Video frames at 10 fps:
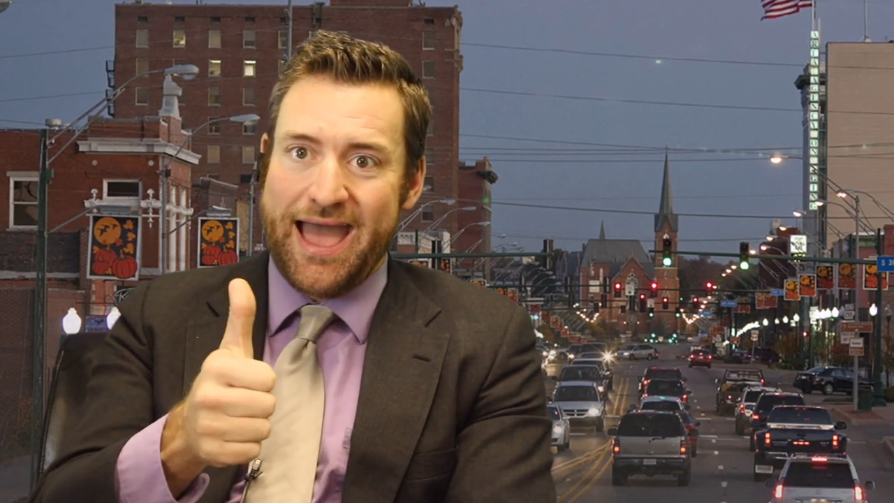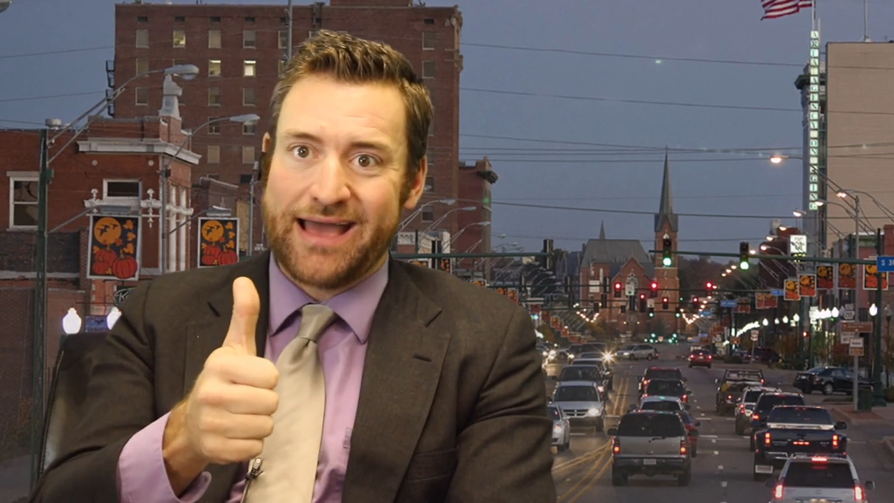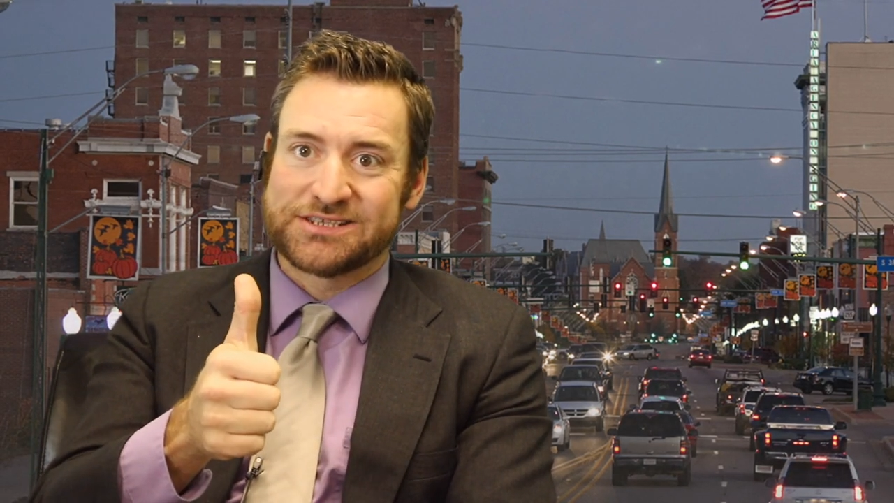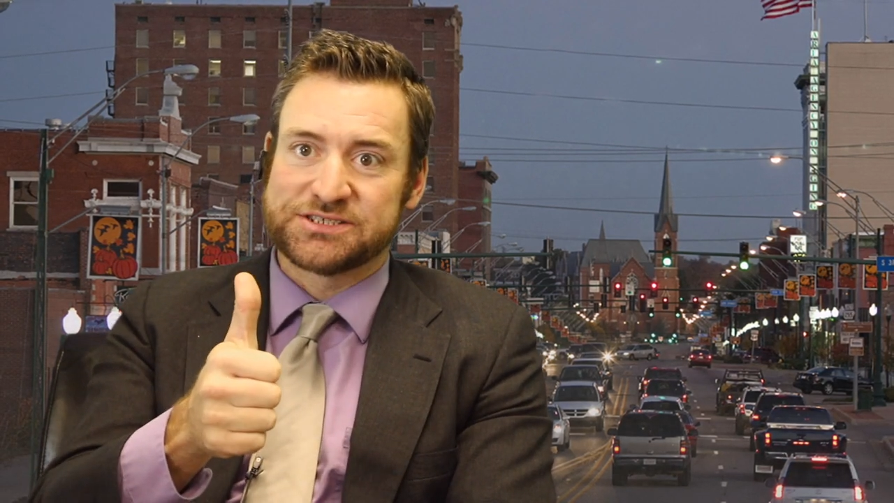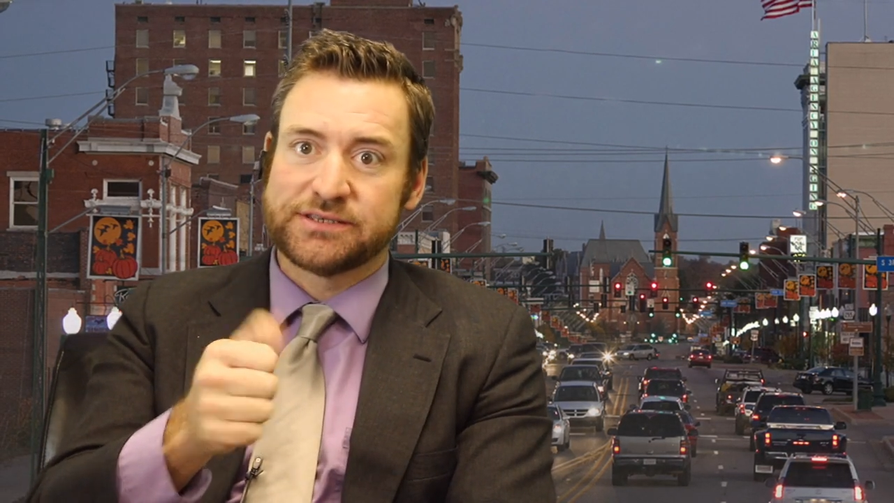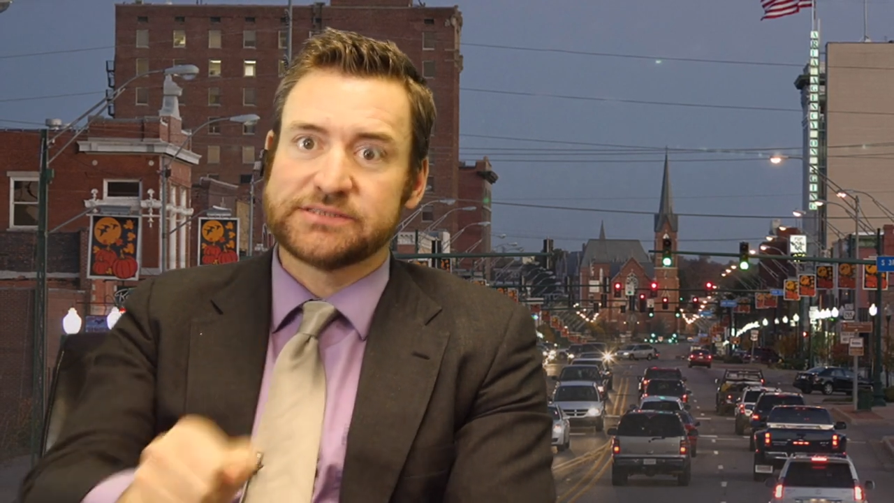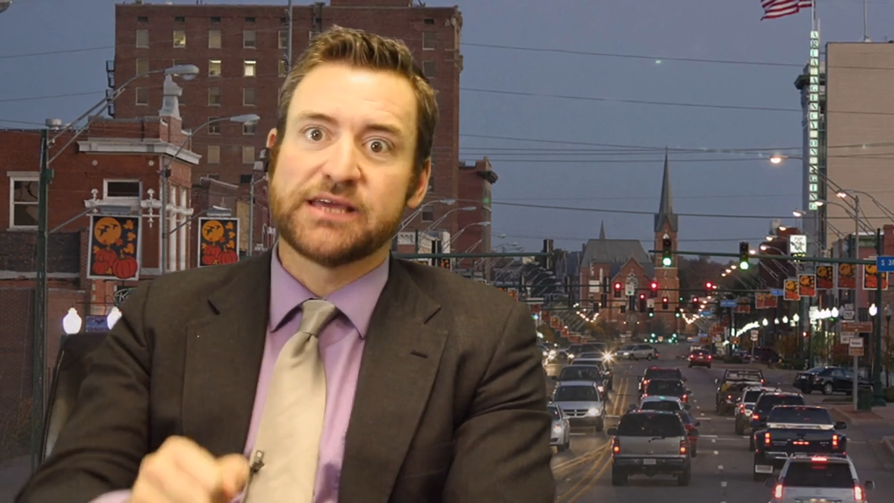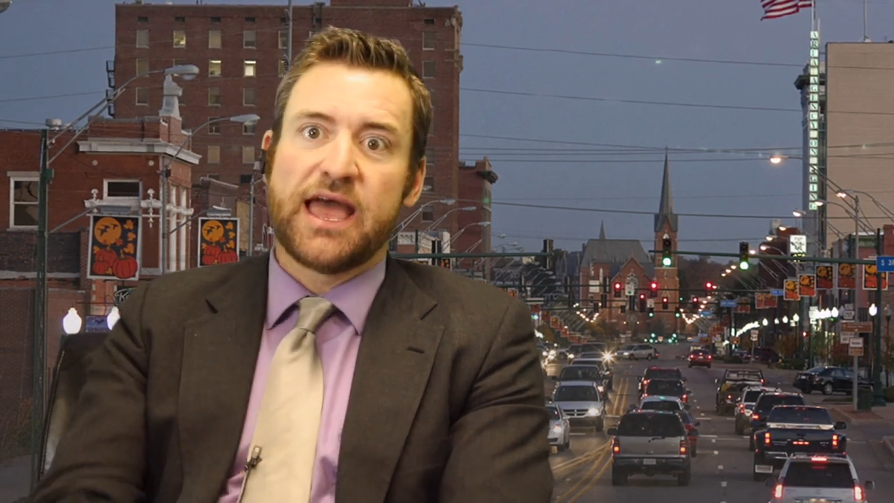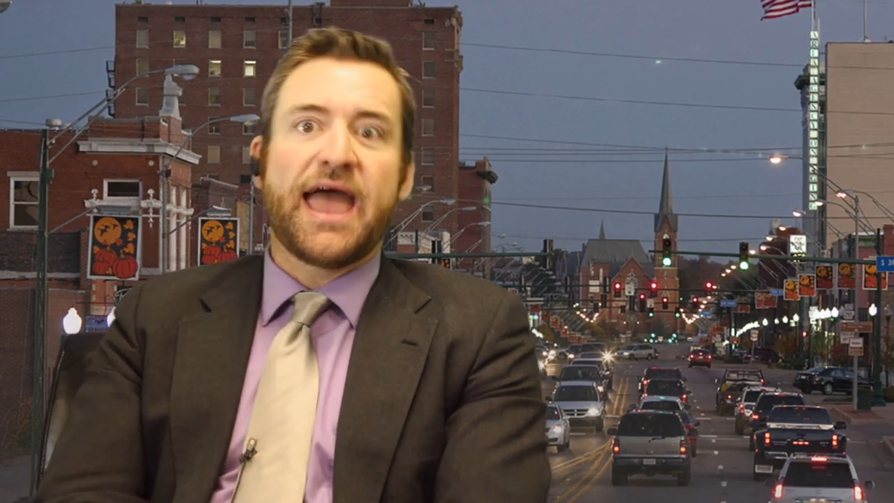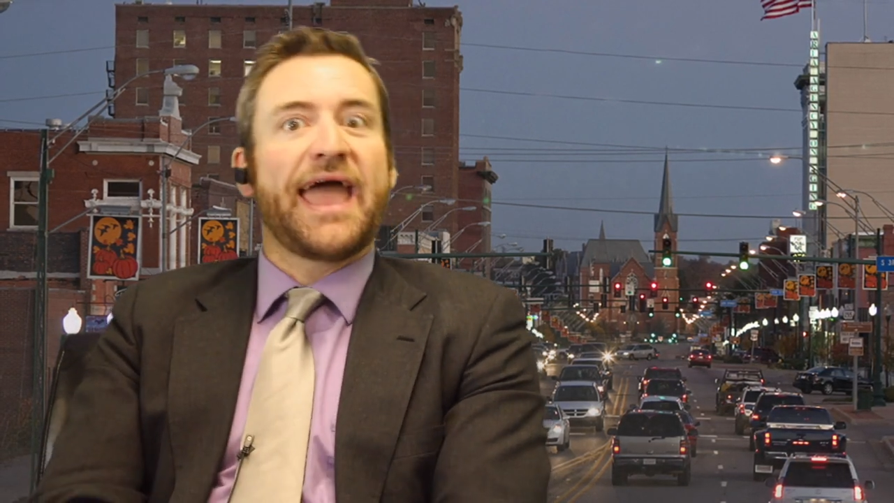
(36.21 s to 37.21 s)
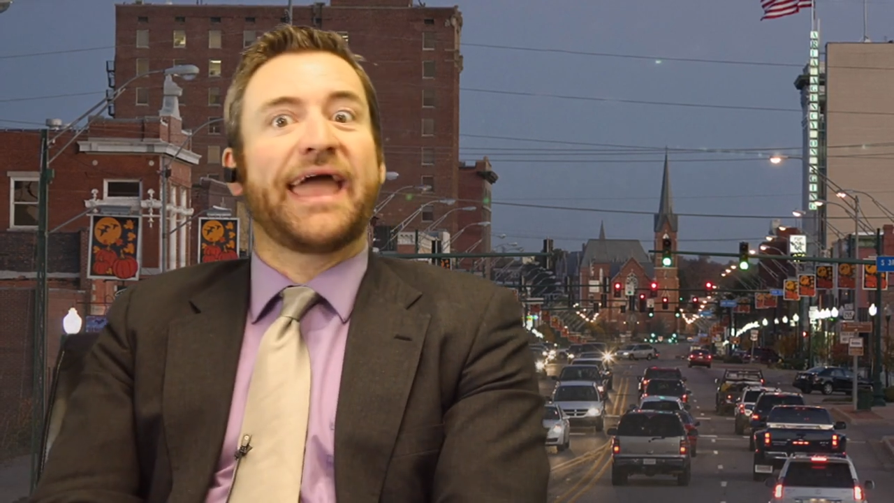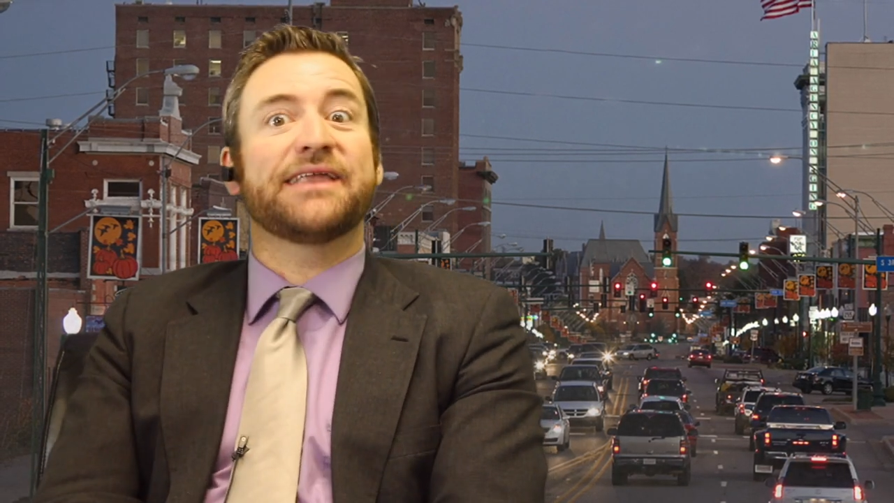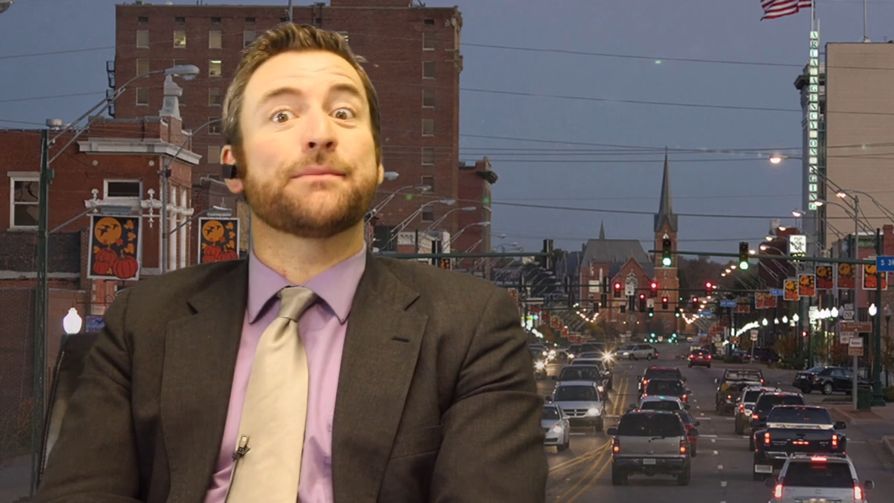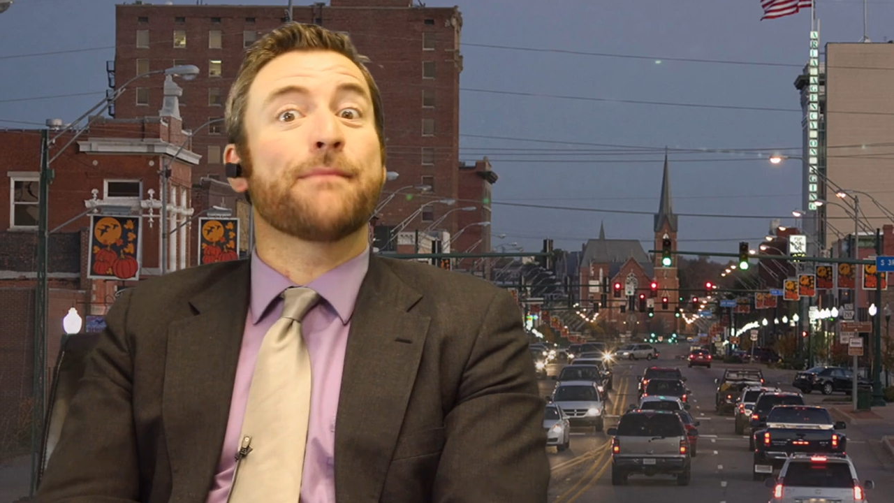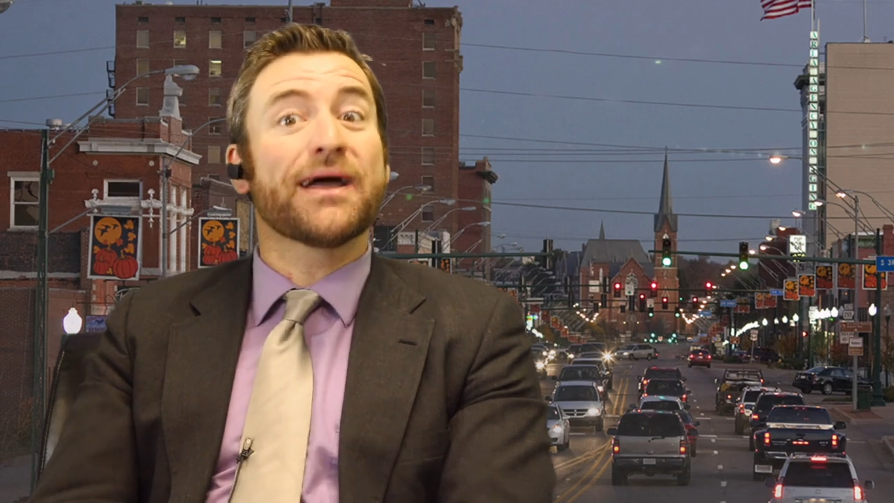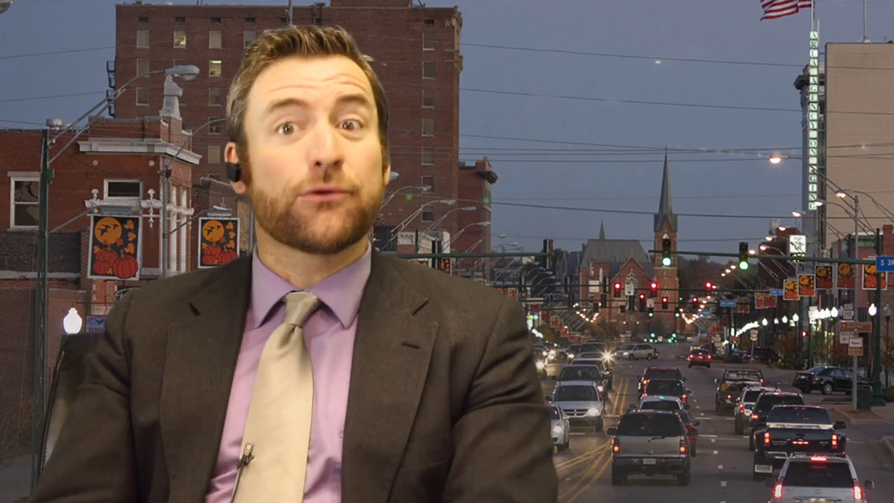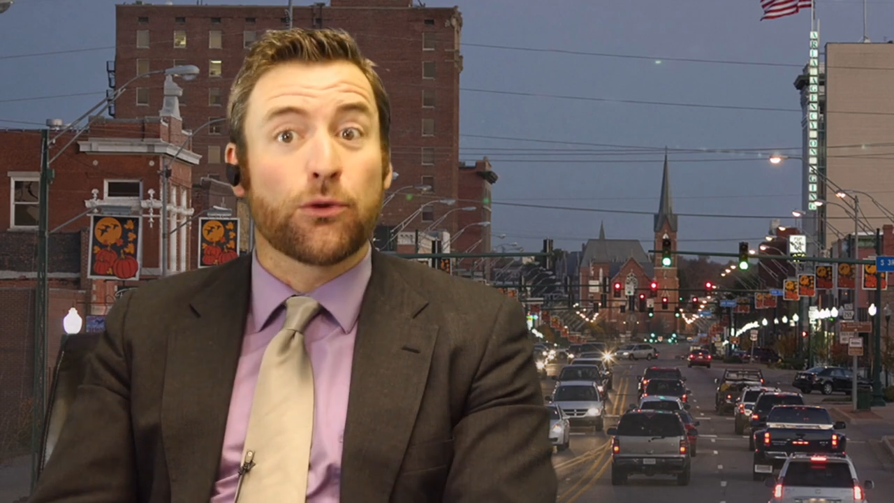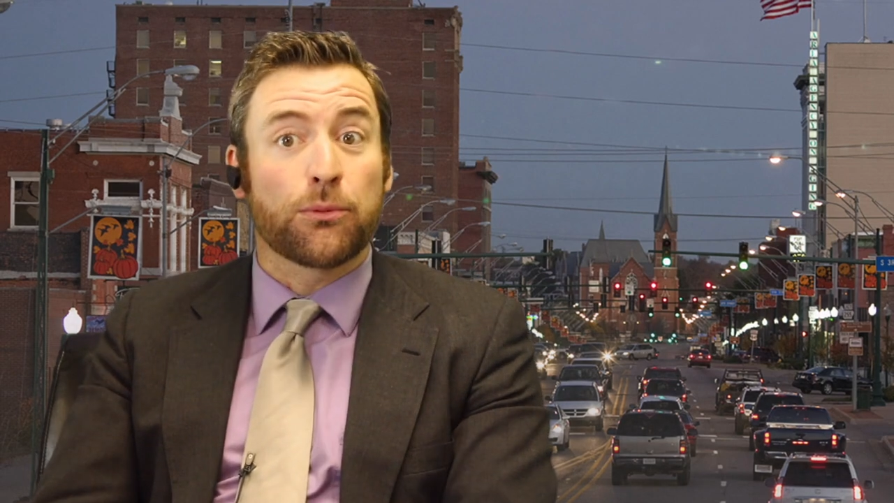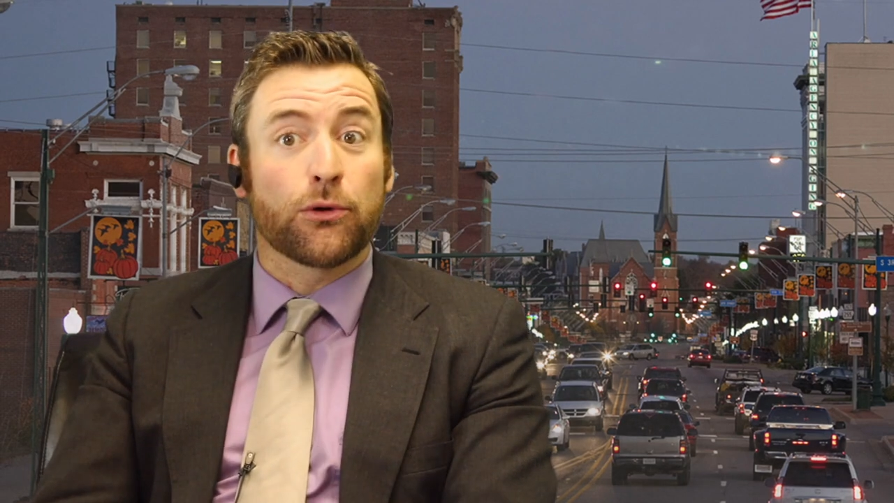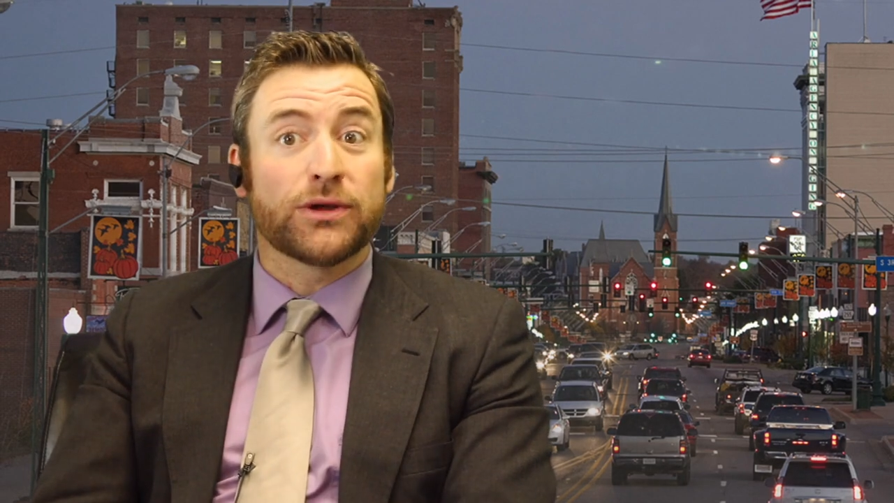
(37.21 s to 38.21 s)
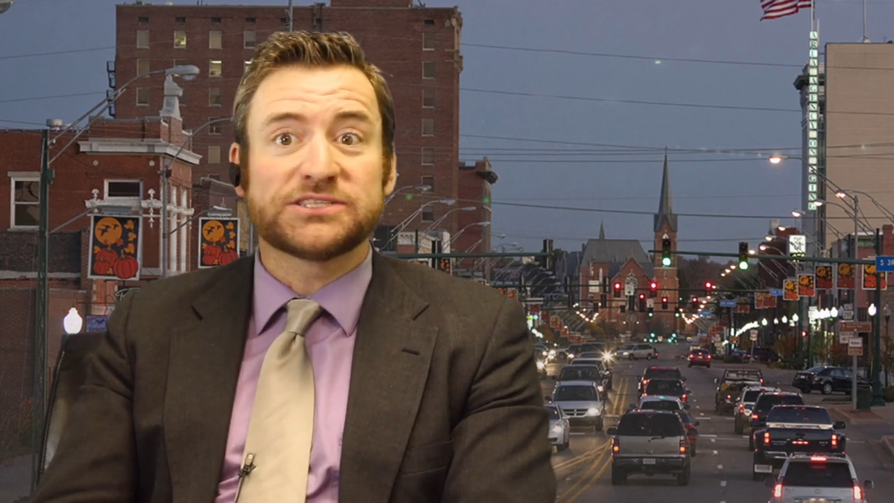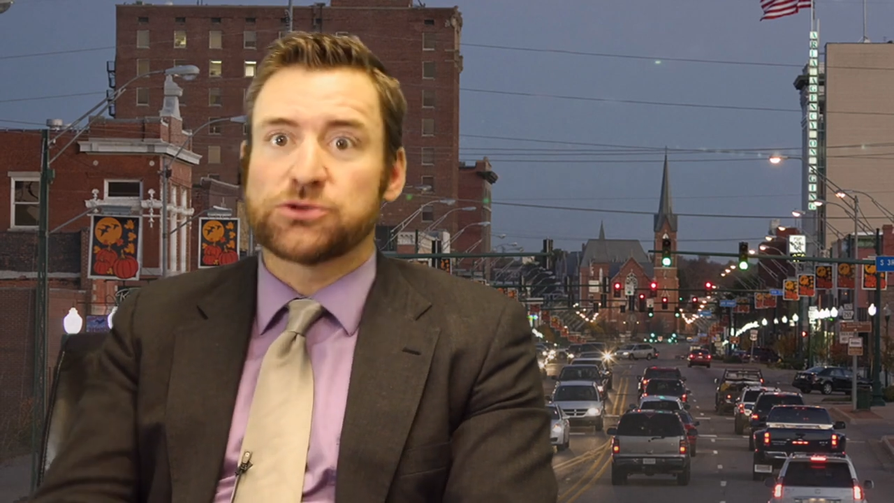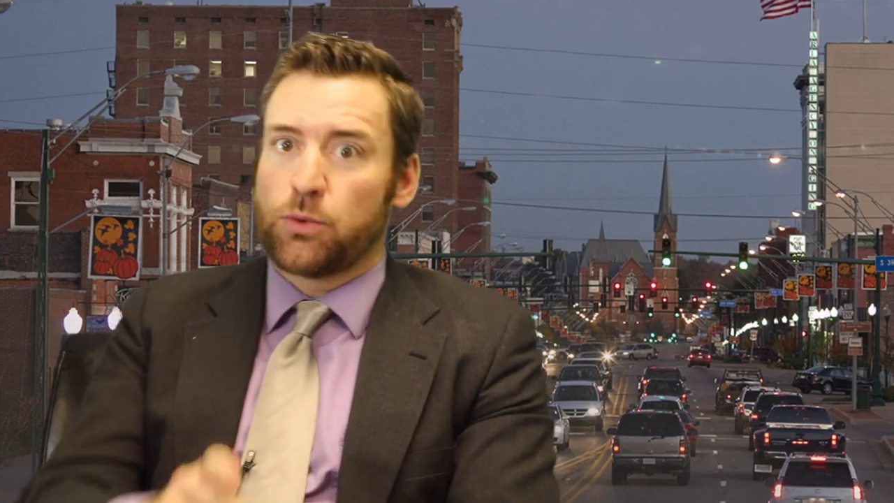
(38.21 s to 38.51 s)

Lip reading: Excellent. And microbreweries,